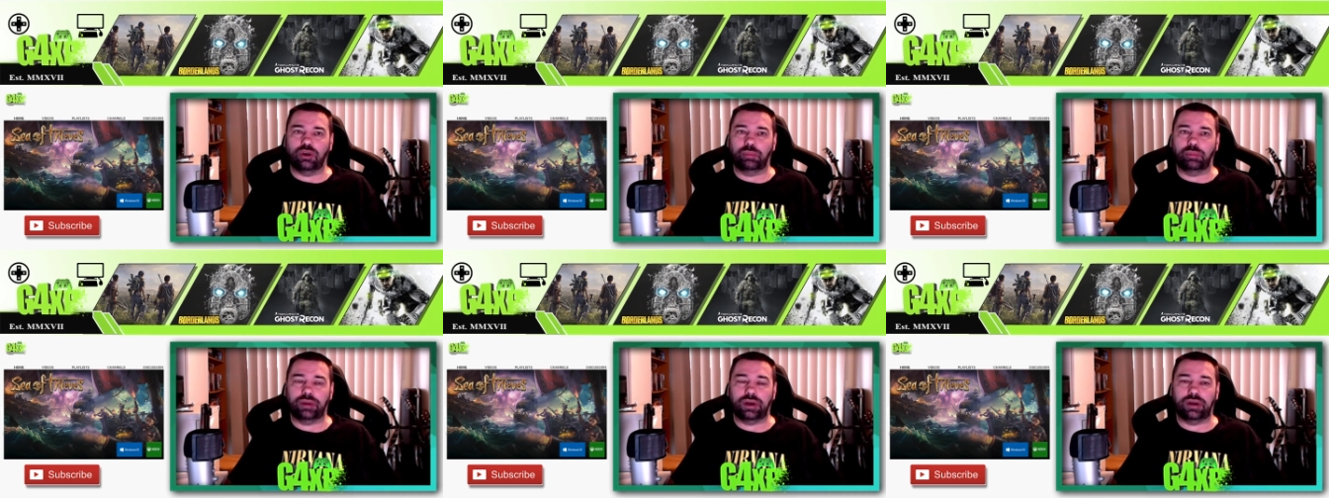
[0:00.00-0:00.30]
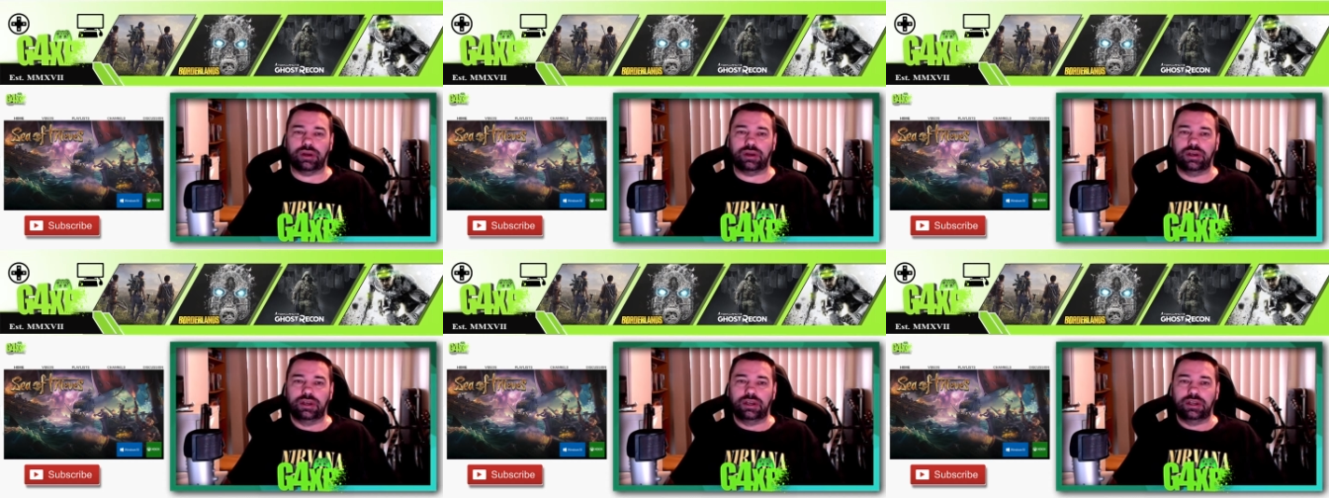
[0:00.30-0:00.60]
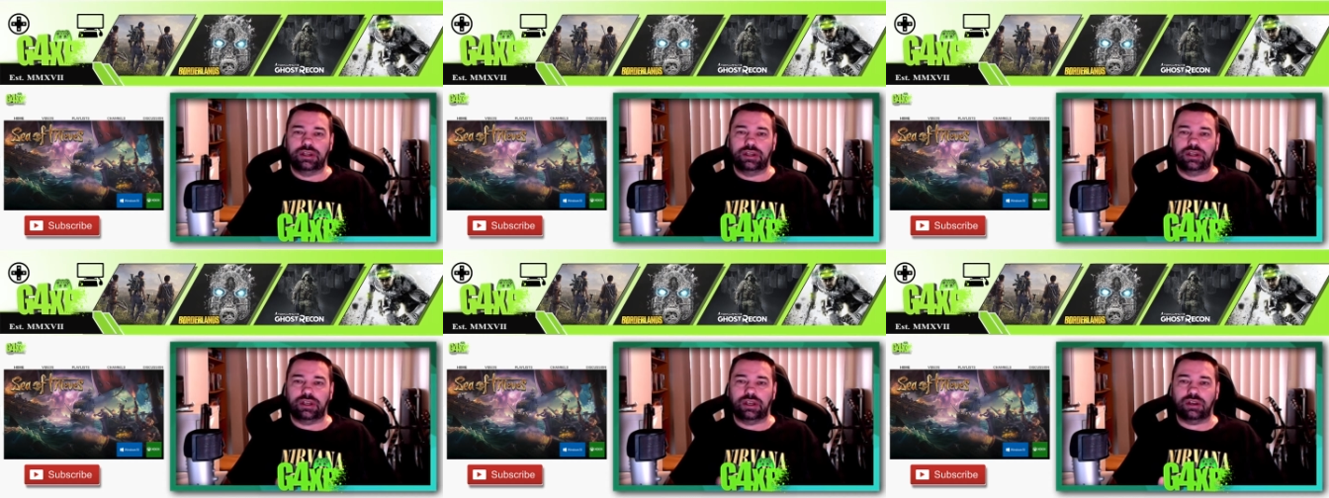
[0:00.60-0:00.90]
But
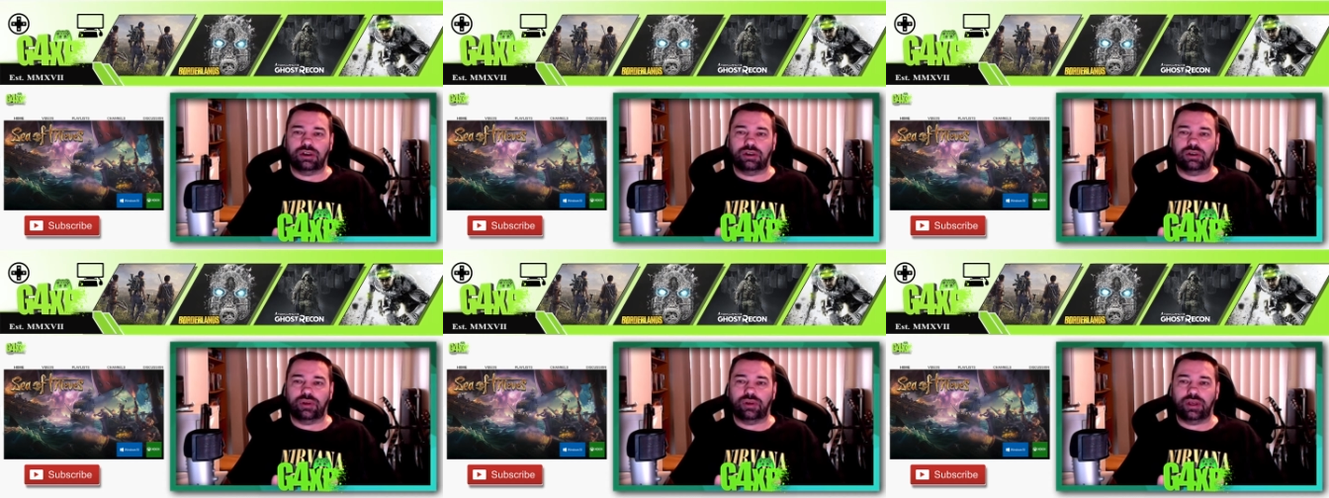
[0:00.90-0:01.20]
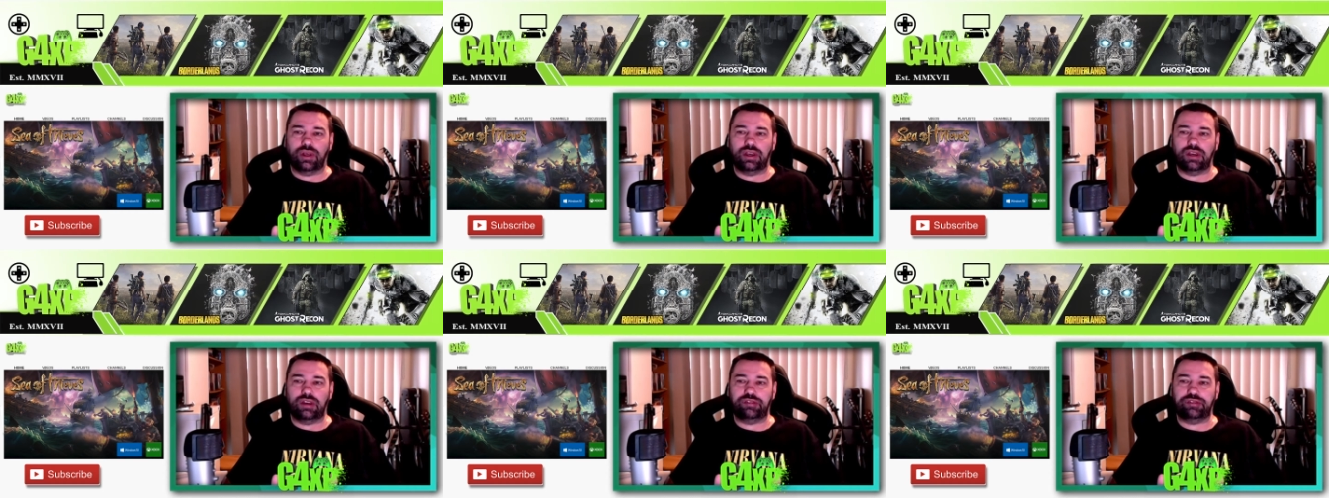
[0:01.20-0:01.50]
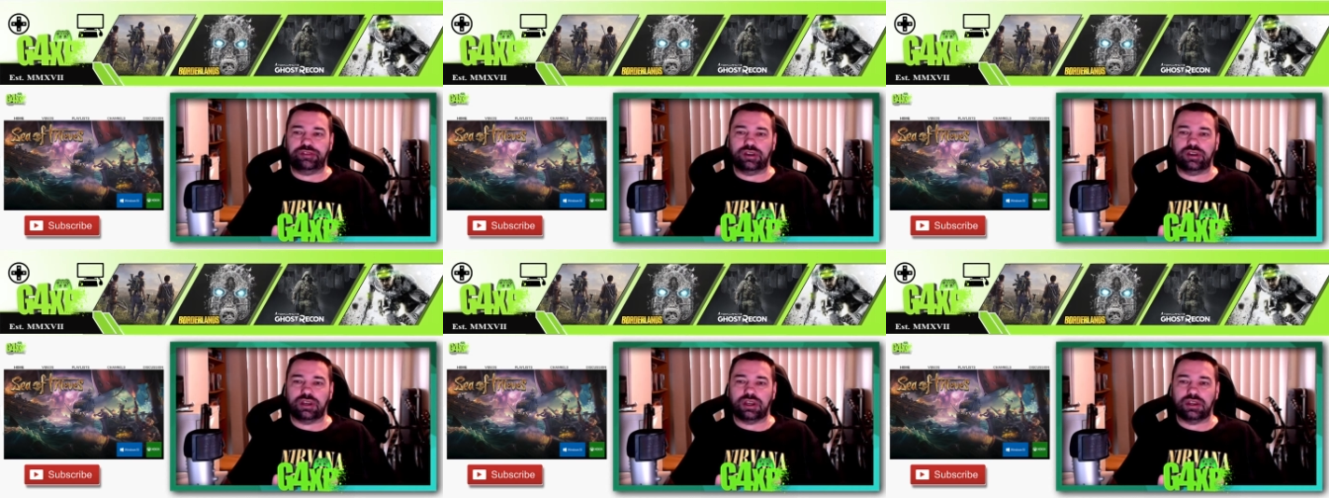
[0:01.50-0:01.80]
you know,
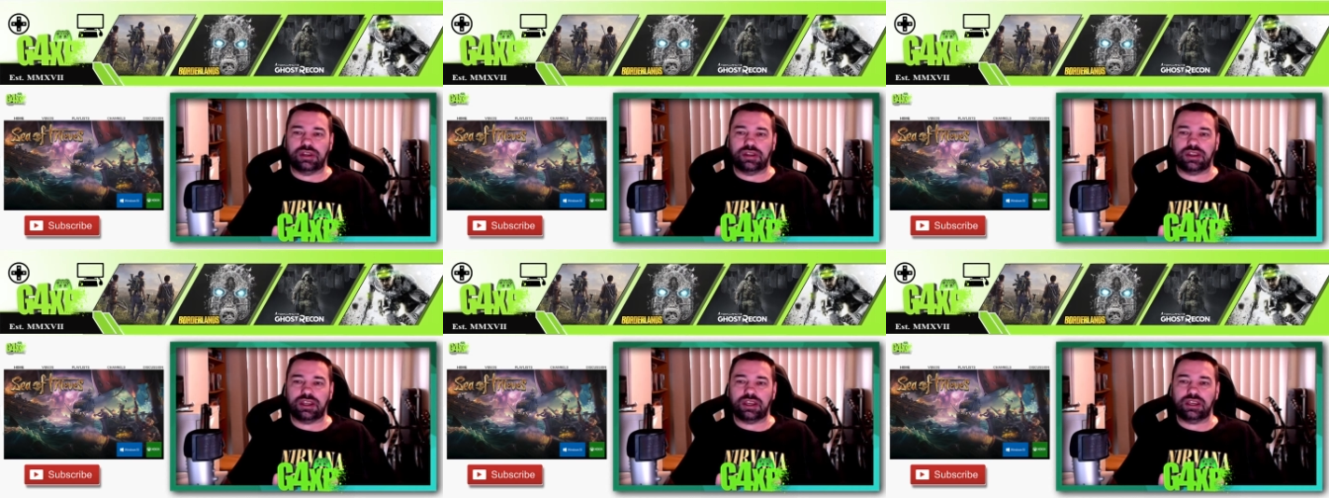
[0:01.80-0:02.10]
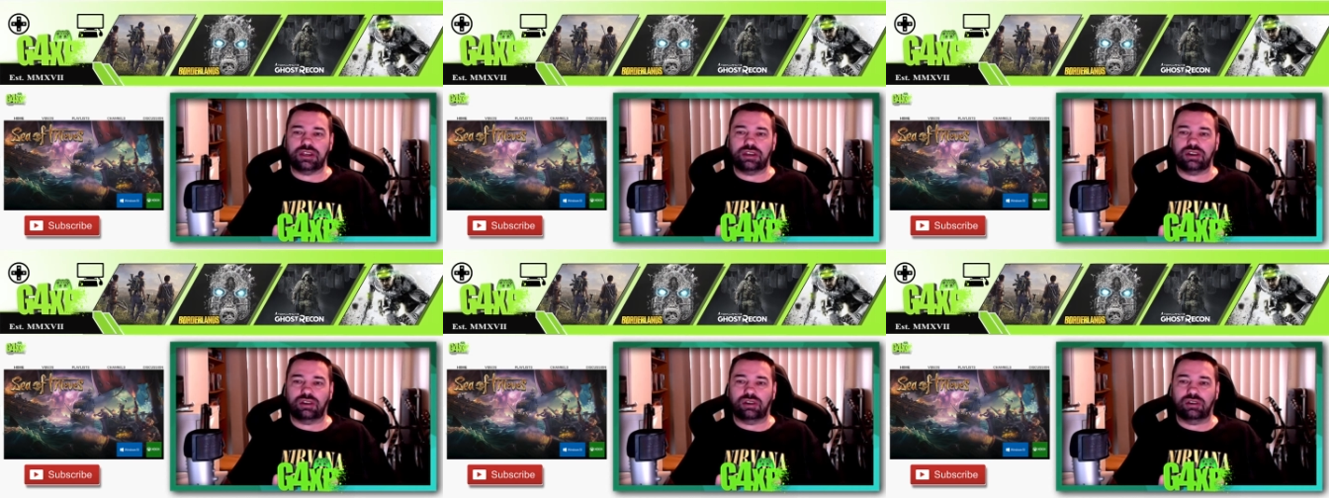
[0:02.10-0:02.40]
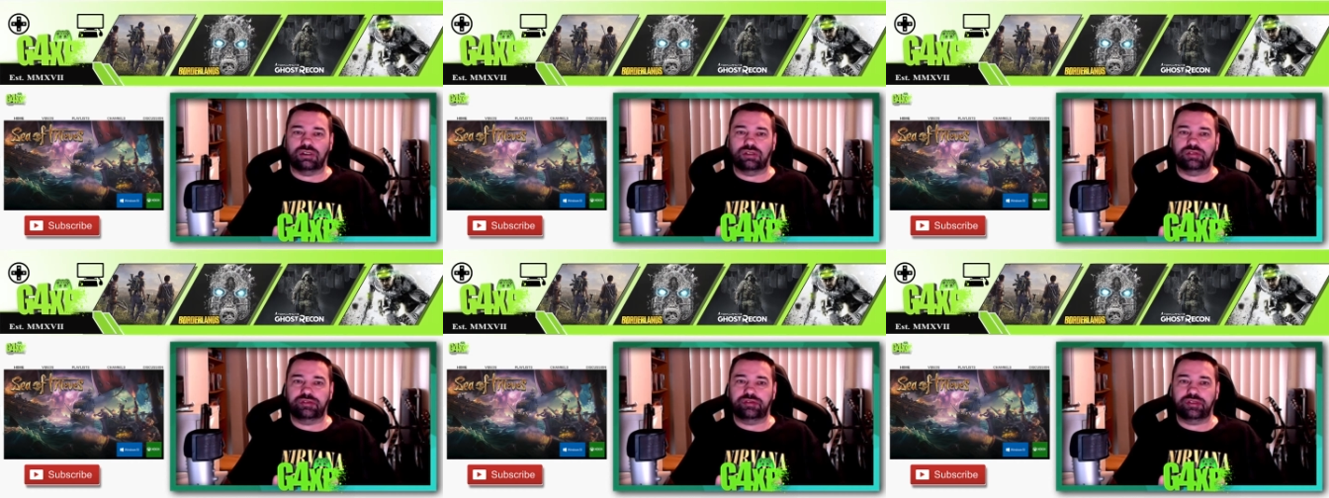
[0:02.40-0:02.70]
if you can think
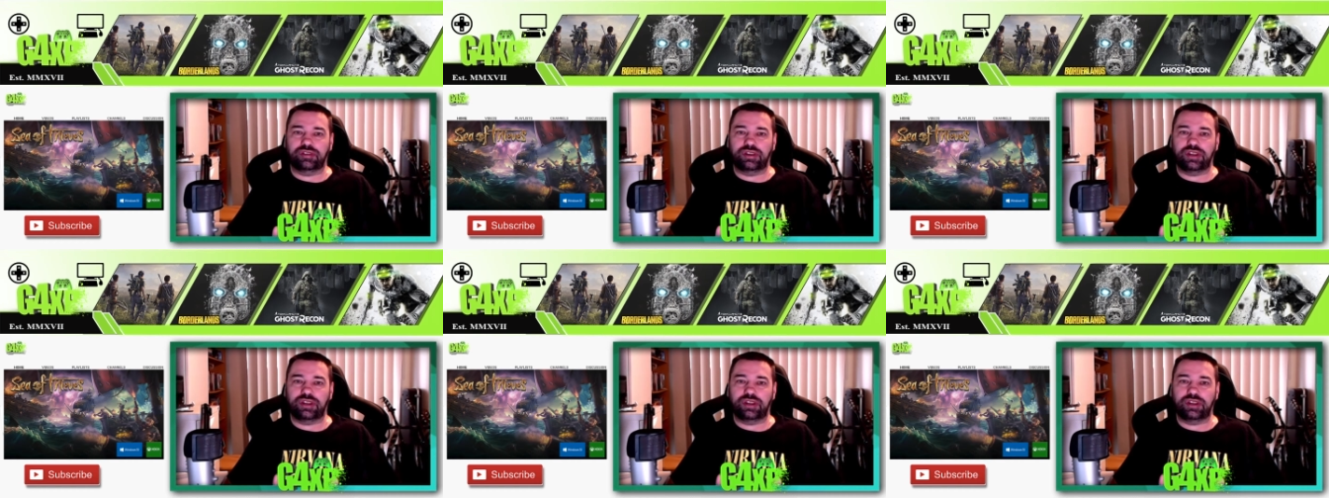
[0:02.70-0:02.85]
of